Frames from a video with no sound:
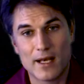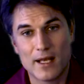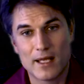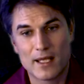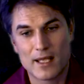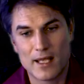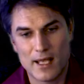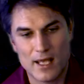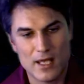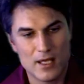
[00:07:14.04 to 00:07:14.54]
A
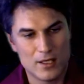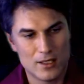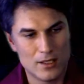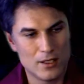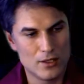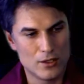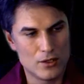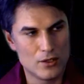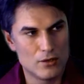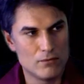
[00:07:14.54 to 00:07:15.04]

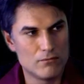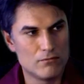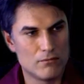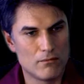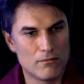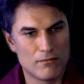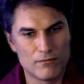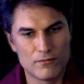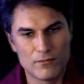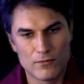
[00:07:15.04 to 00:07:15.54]
magnetic change
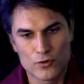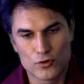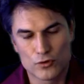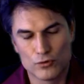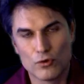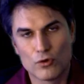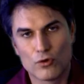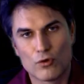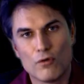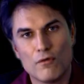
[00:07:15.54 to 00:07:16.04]
of
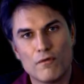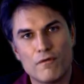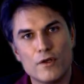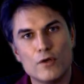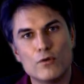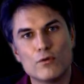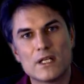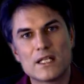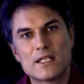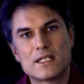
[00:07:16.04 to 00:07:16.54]
Jupiter is
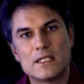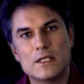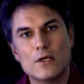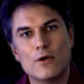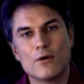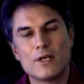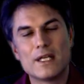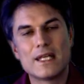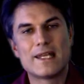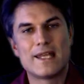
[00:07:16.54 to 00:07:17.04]

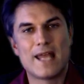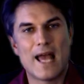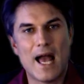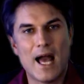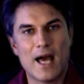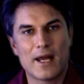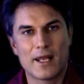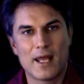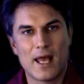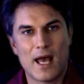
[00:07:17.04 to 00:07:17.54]
noticed with
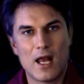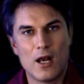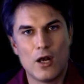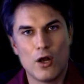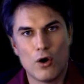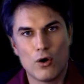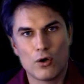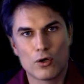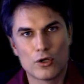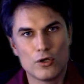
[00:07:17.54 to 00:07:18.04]

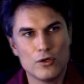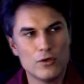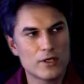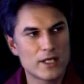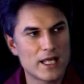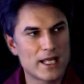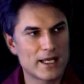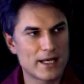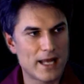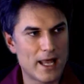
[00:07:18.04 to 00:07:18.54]
tools on
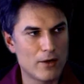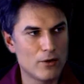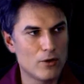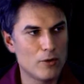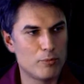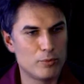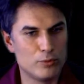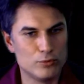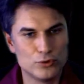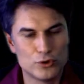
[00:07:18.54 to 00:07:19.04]
the Earth.
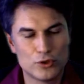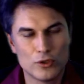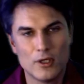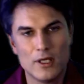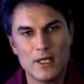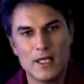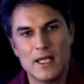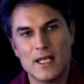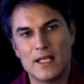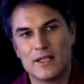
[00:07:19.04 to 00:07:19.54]

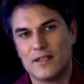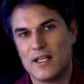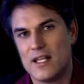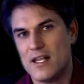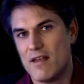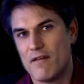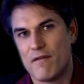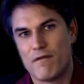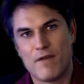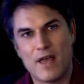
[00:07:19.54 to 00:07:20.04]
Here
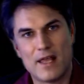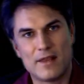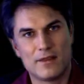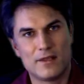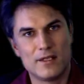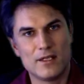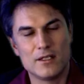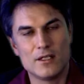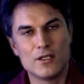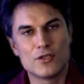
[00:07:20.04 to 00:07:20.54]
is the
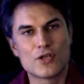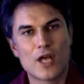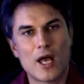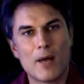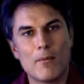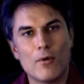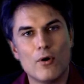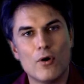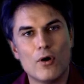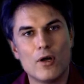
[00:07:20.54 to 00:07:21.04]
key that
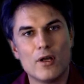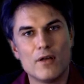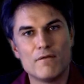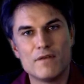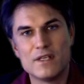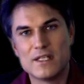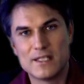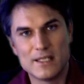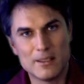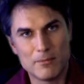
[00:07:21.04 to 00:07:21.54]

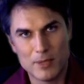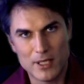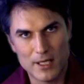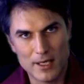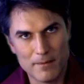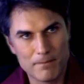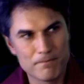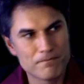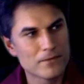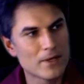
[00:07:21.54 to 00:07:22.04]
explains how
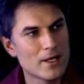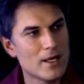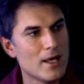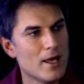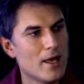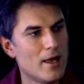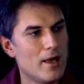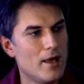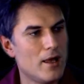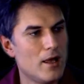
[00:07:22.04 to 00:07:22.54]
so many
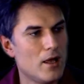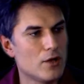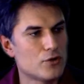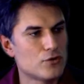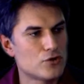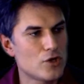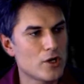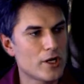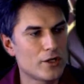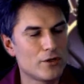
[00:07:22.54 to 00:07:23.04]

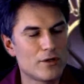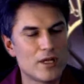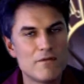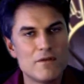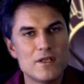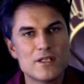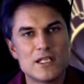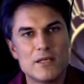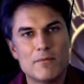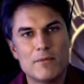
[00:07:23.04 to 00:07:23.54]
astrology and
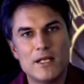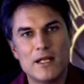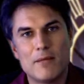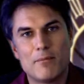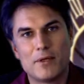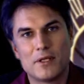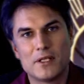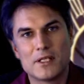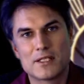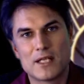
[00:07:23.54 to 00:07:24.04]

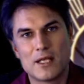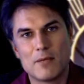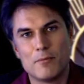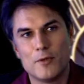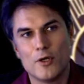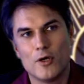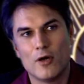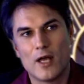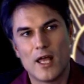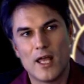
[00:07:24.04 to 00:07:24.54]
numerology
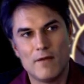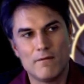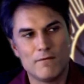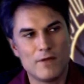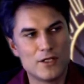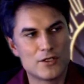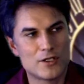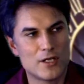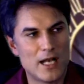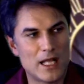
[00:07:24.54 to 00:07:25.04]
studies,
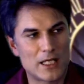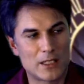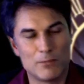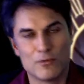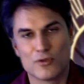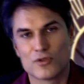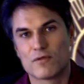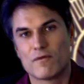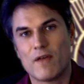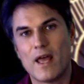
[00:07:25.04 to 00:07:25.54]

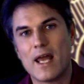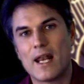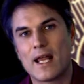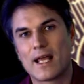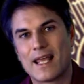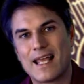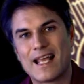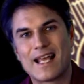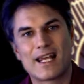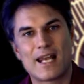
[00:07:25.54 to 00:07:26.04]
unpopular
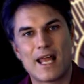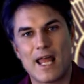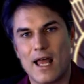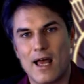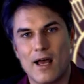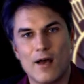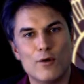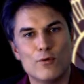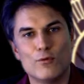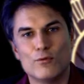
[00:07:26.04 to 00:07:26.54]
in
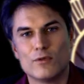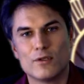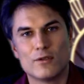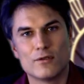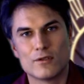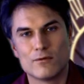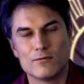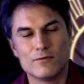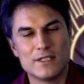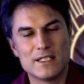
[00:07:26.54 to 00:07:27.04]
academic
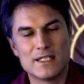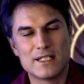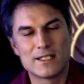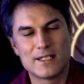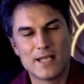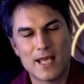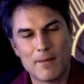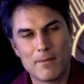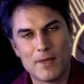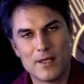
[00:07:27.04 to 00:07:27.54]

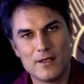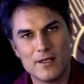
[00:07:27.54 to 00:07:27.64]
areas,